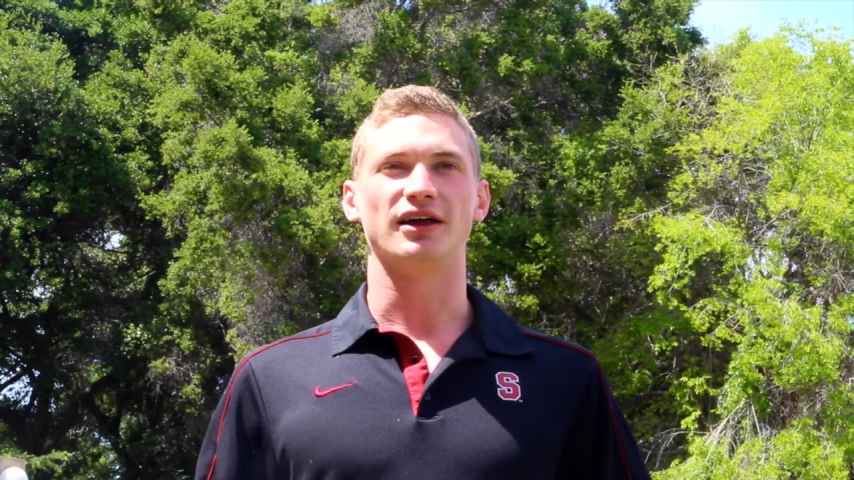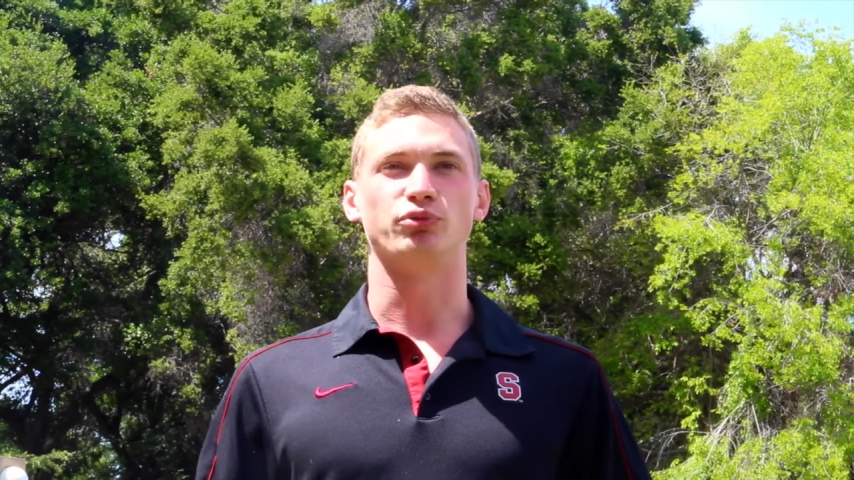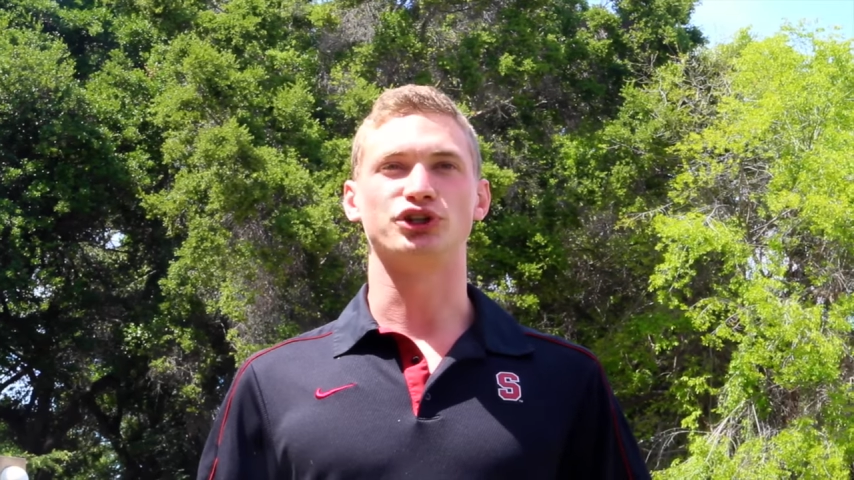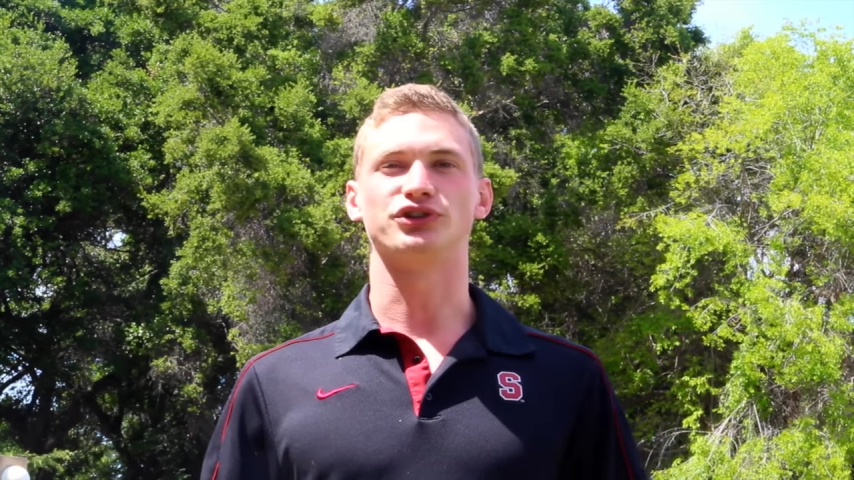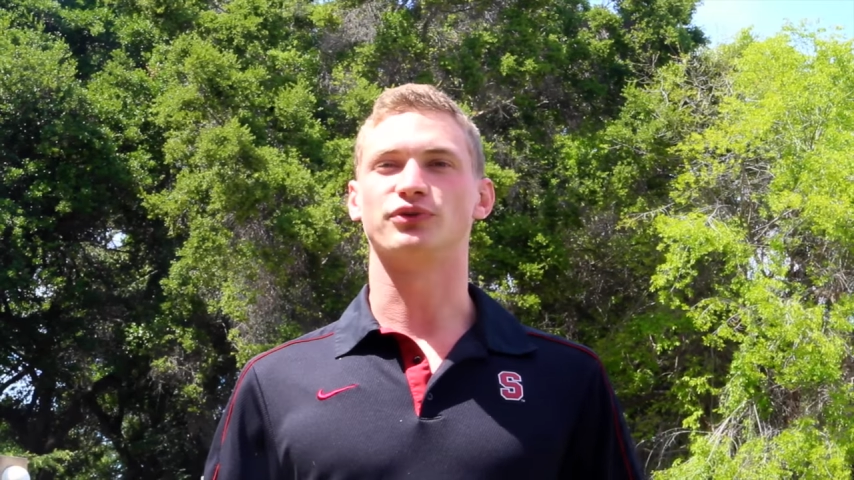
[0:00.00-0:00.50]

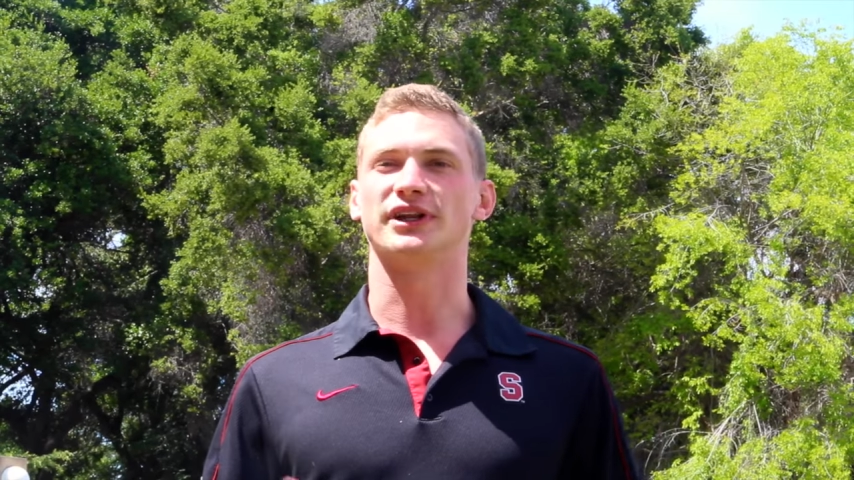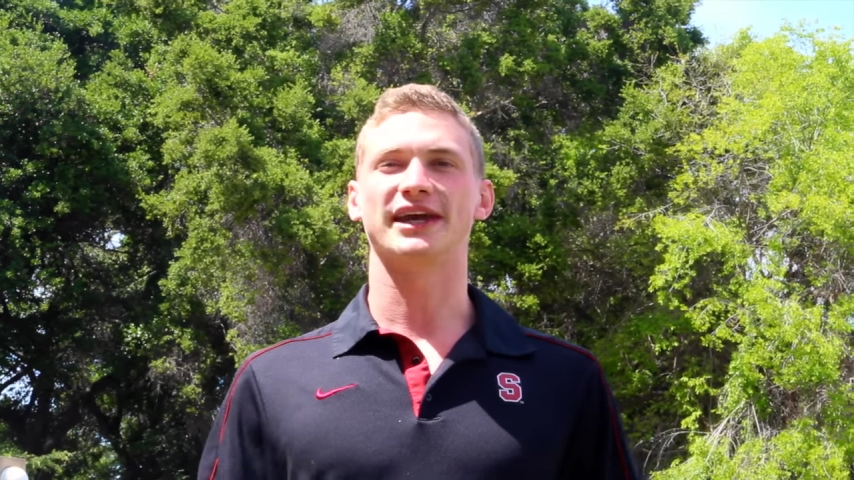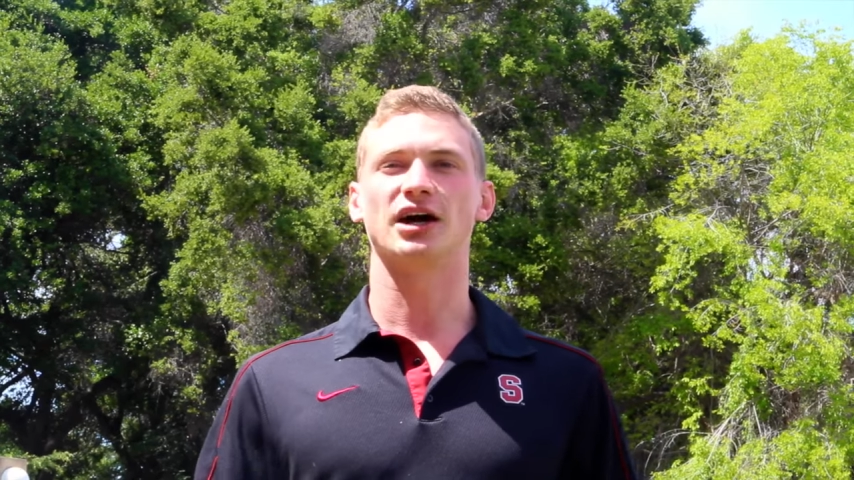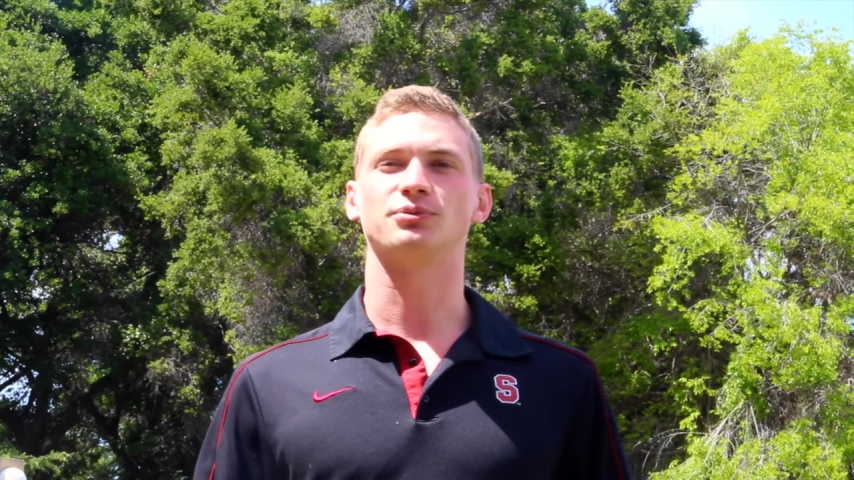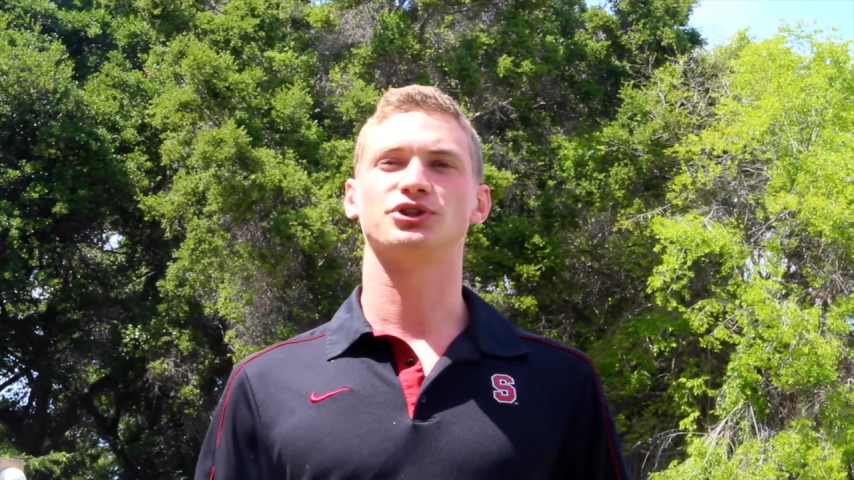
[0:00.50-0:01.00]
which has really
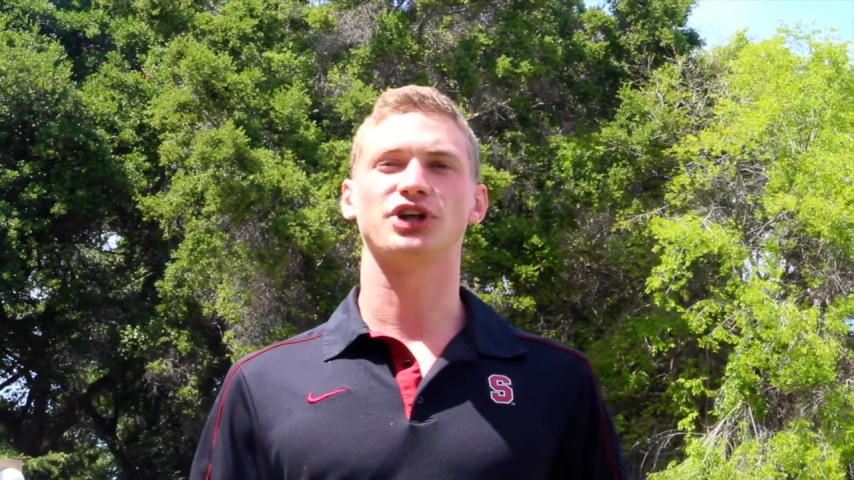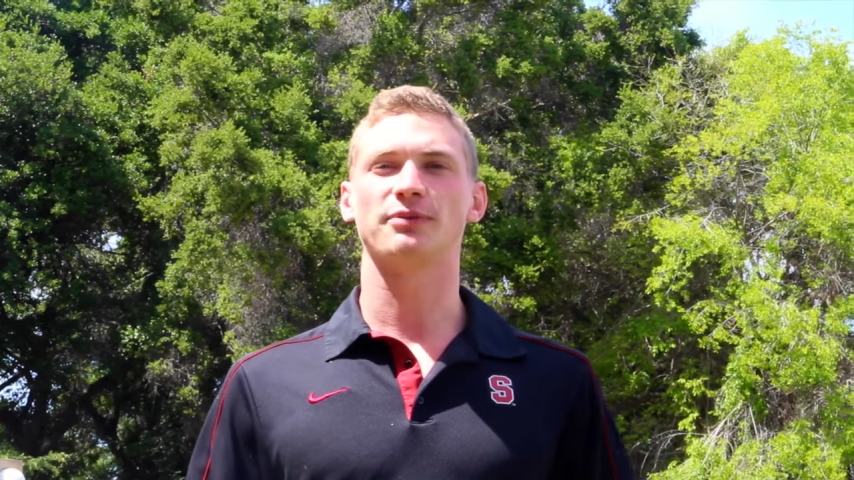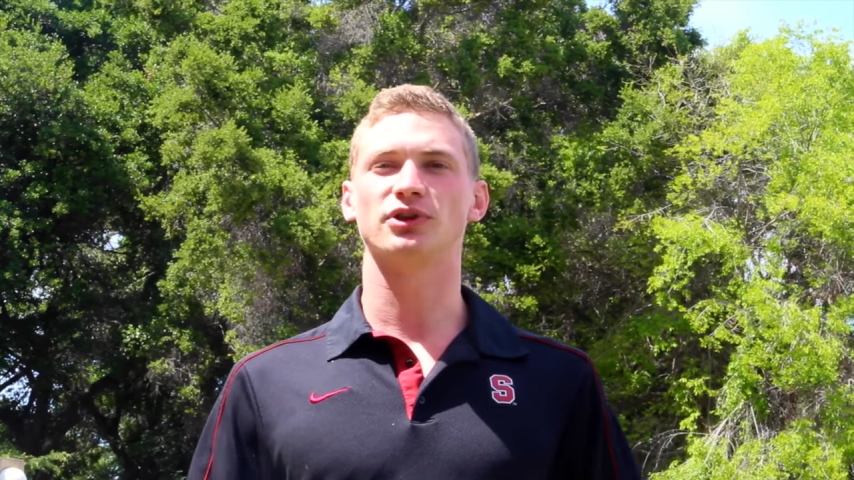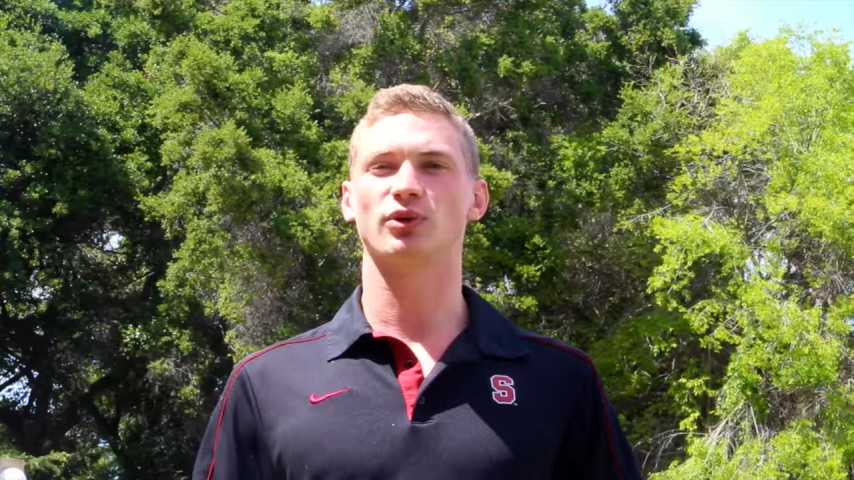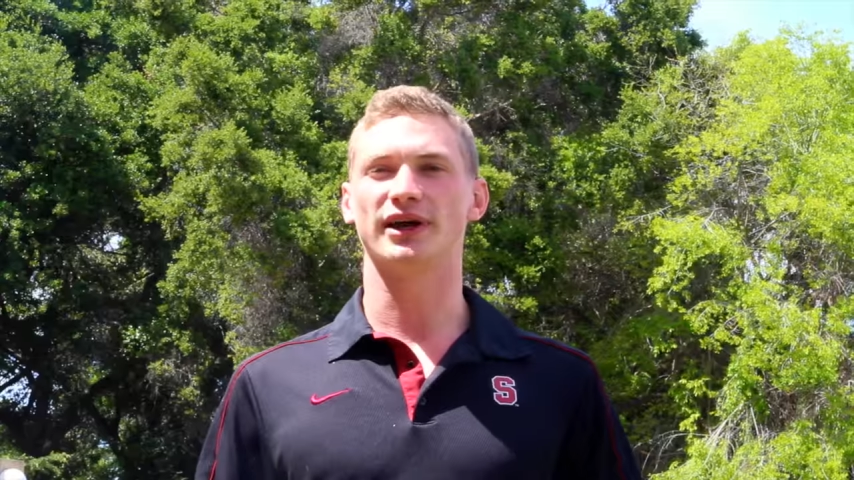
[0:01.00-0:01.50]
helped
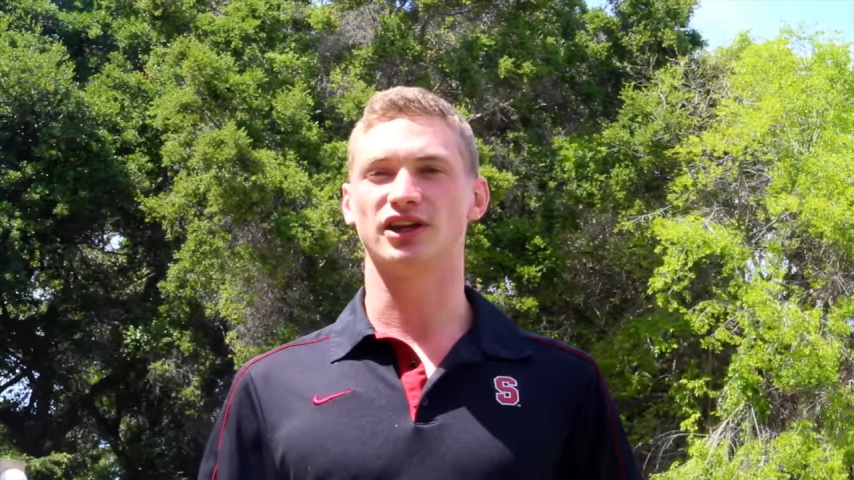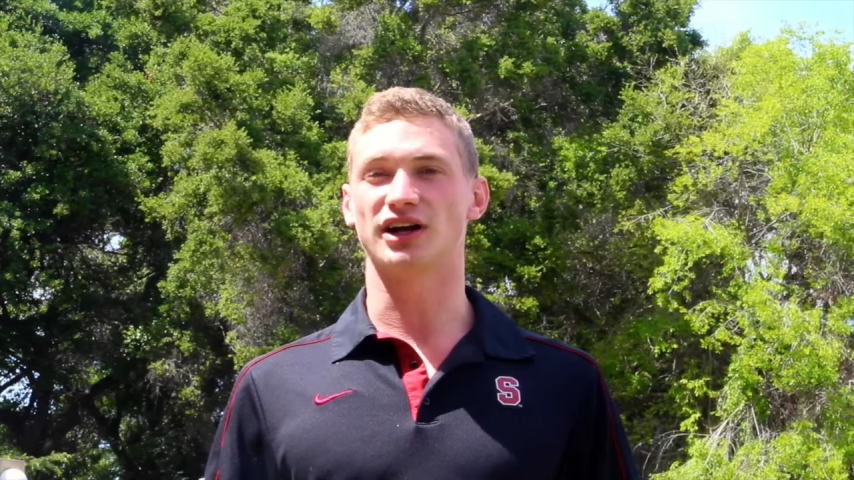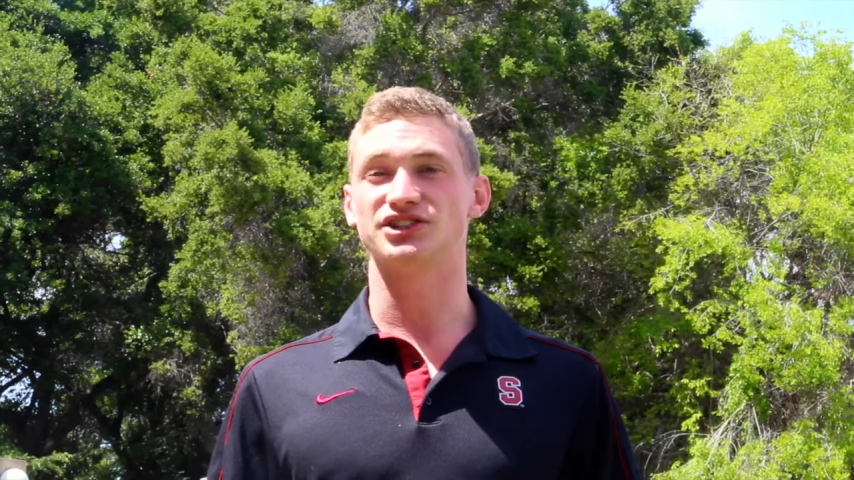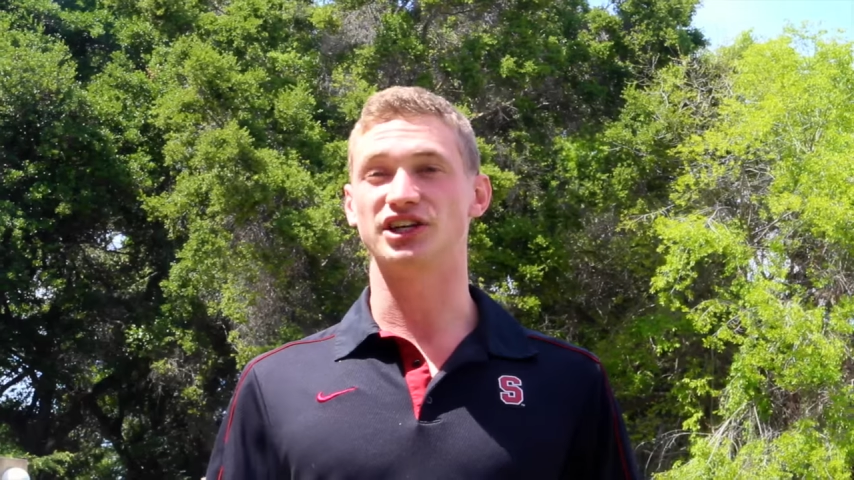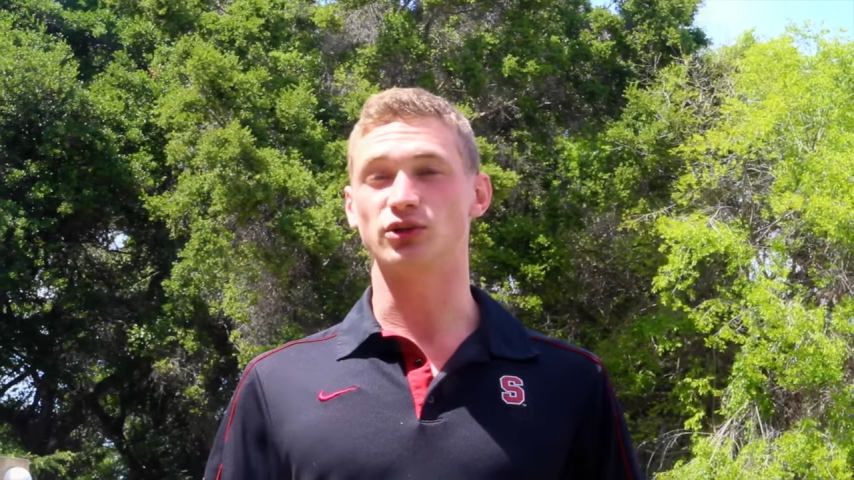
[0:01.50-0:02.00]
shaping the way that I
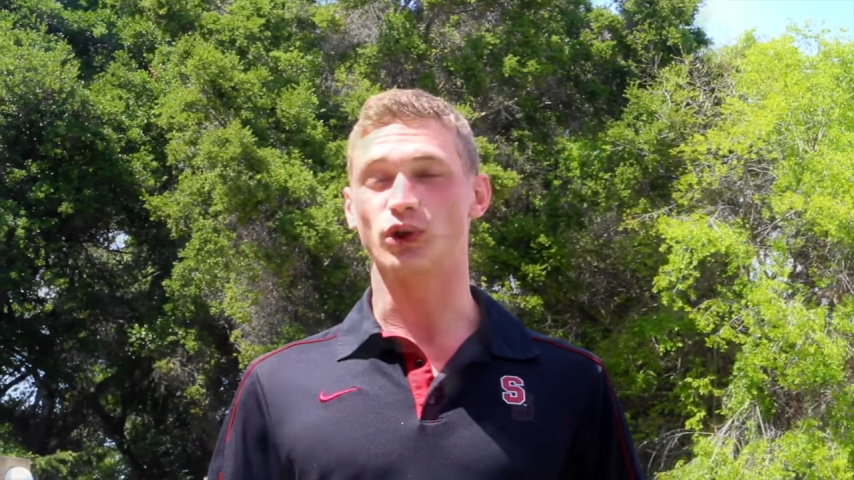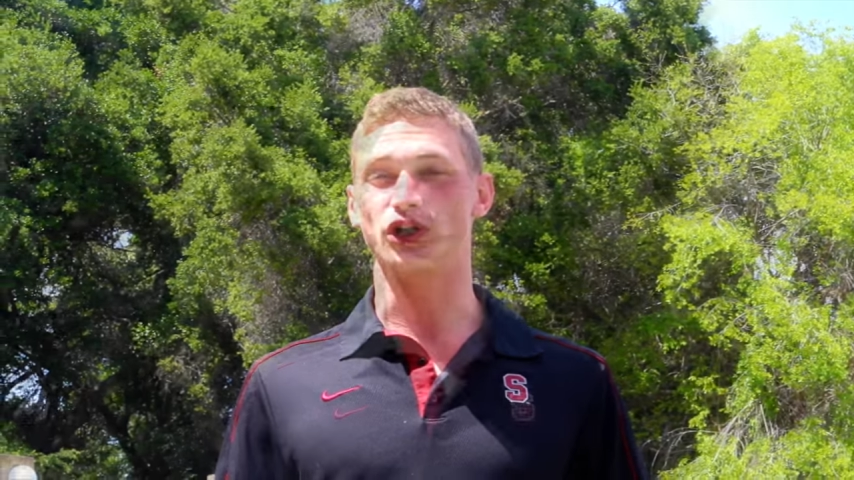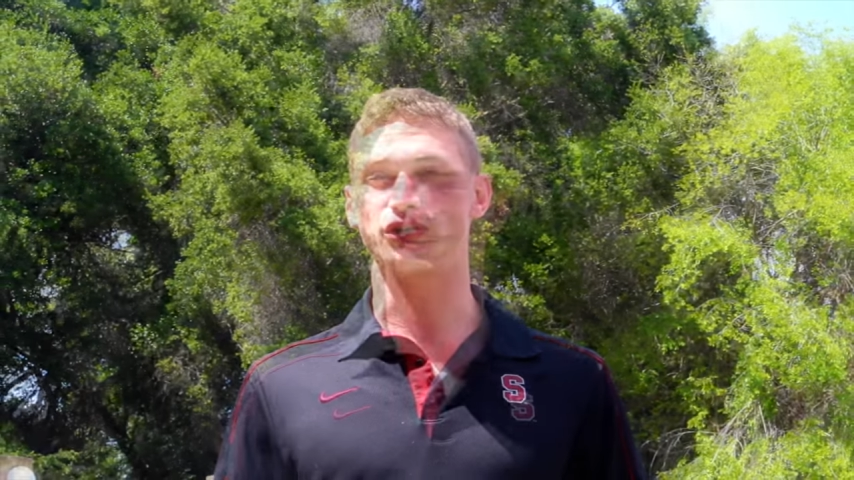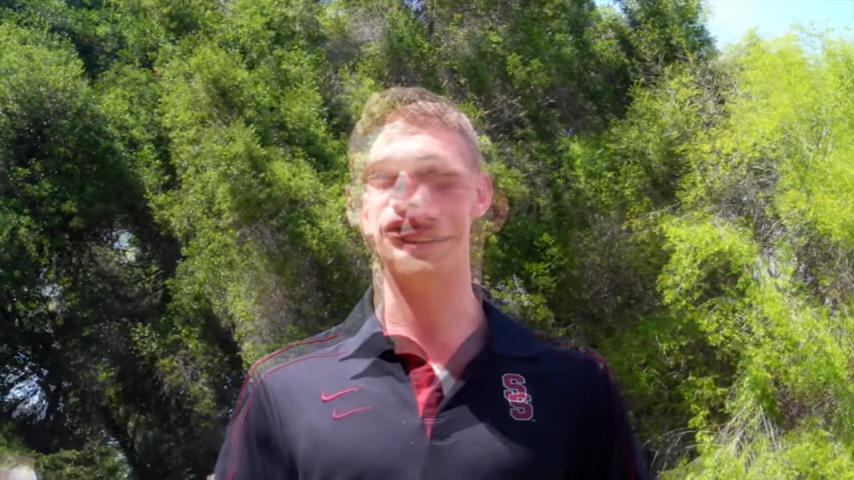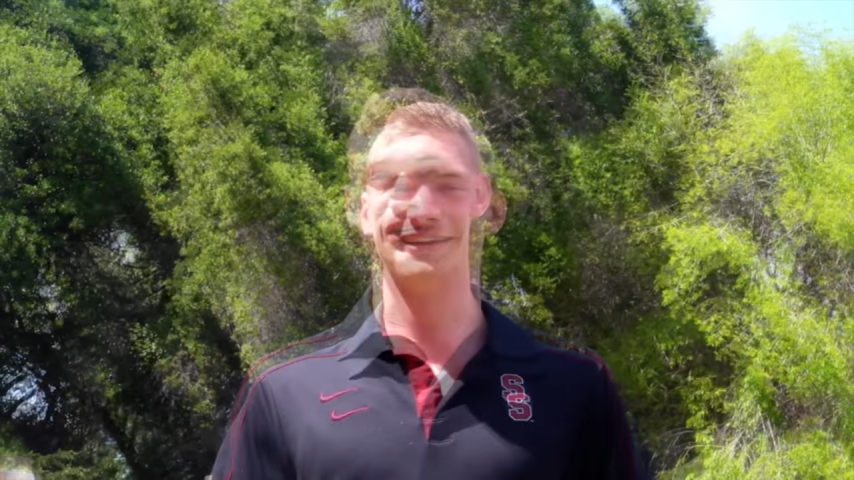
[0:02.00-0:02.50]
see the
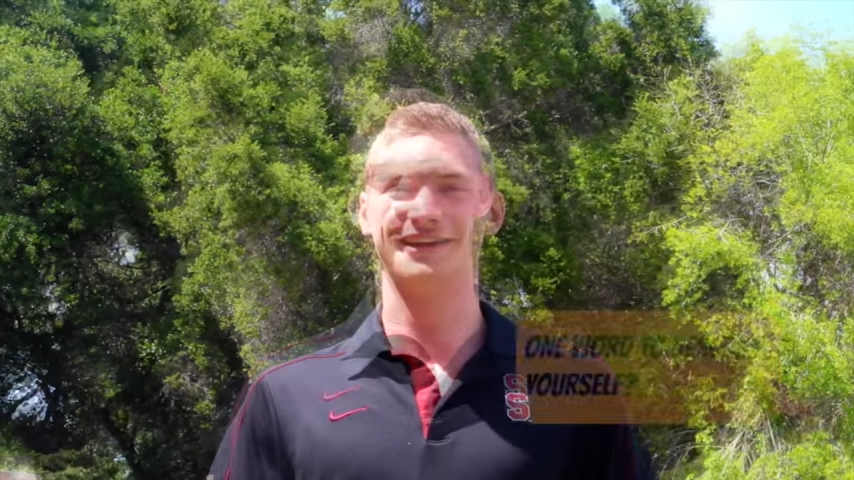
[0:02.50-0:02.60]
world.